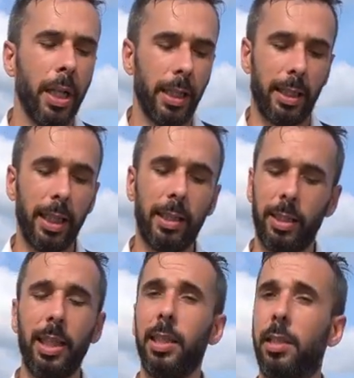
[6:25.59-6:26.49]
This
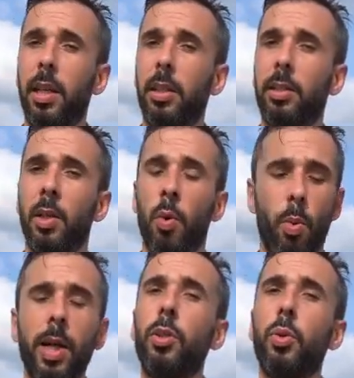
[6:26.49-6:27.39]
is just
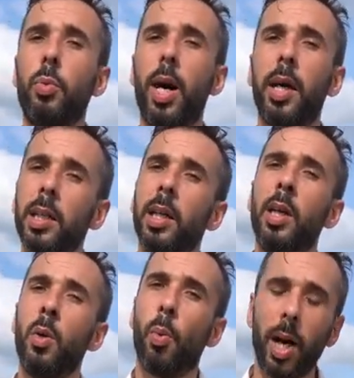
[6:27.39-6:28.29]
one-to-one -one
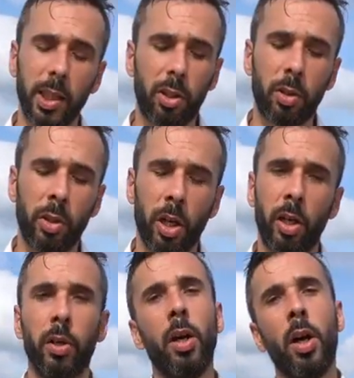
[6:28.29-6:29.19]
white
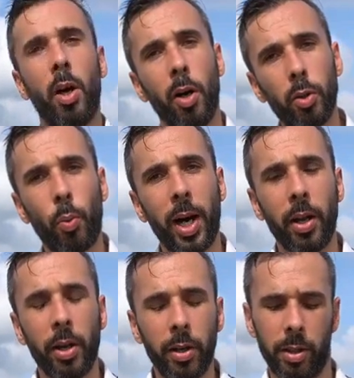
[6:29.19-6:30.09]
sugar, hot
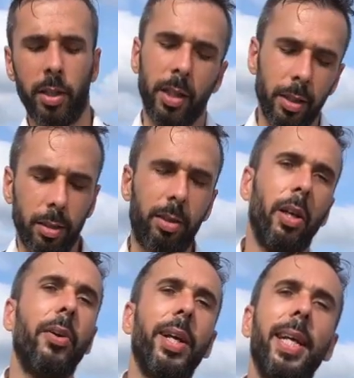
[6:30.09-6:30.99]
water,
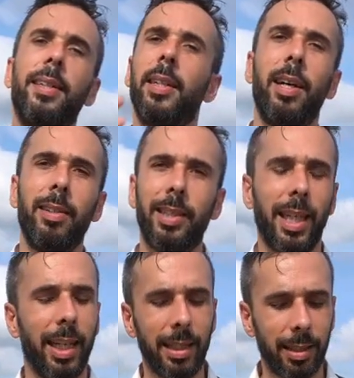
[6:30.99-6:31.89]
stir it
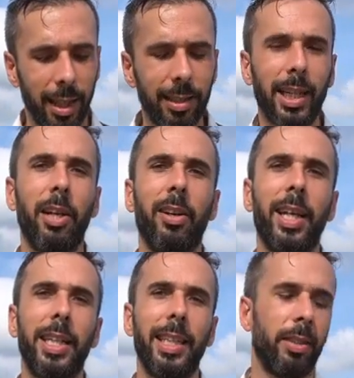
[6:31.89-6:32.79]
until it's
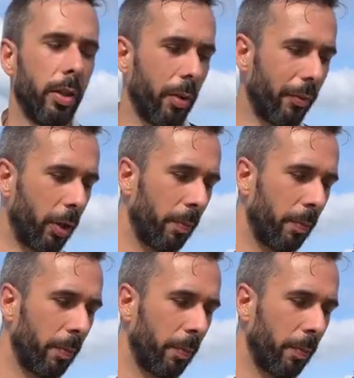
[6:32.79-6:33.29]
entirely dissolved.